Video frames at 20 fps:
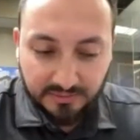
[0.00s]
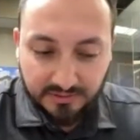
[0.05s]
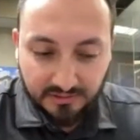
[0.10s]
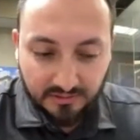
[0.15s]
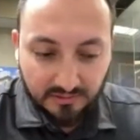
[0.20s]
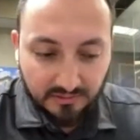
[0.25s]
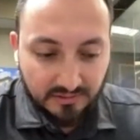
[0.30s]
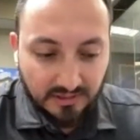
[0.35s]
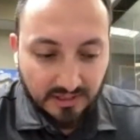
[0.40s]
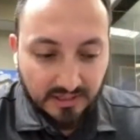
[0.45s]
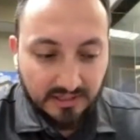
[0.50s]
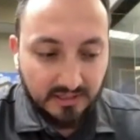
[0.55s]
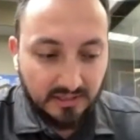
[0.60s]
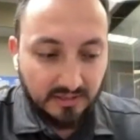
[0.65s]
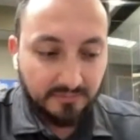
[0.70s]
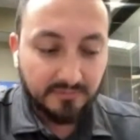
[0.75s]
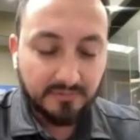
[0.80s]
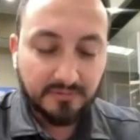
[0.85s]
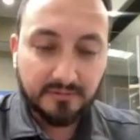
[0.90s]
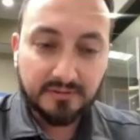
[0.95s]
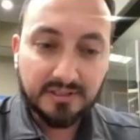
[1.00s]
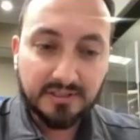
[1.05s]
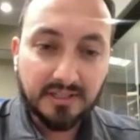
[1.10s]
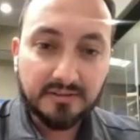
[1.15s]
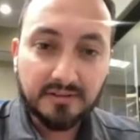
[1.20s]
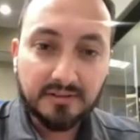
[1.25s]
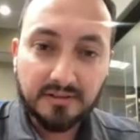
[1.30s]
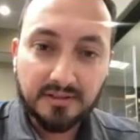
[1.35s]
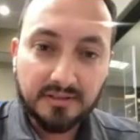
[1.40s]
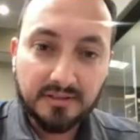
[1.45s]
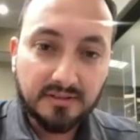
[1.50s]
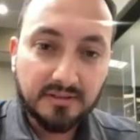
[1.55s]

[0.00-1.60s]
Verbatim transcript: You know, signing up for, to get their